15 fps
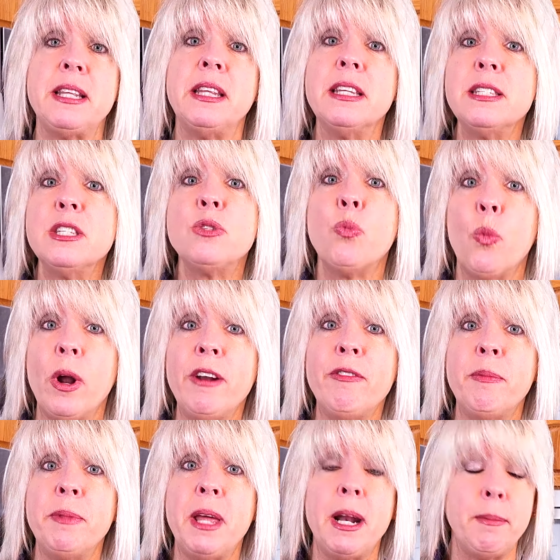and this is one of
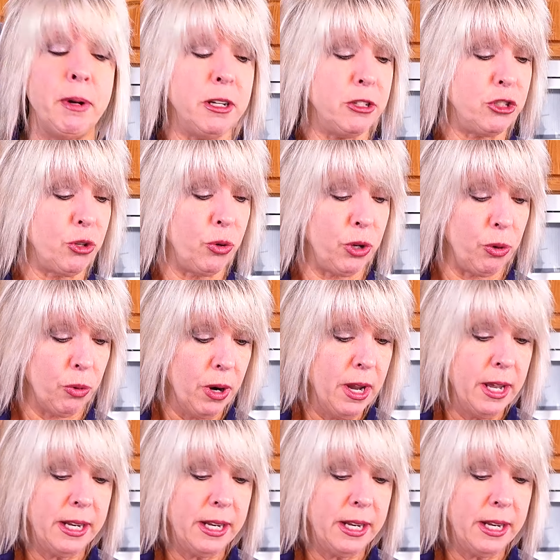them that I'm gonna show you.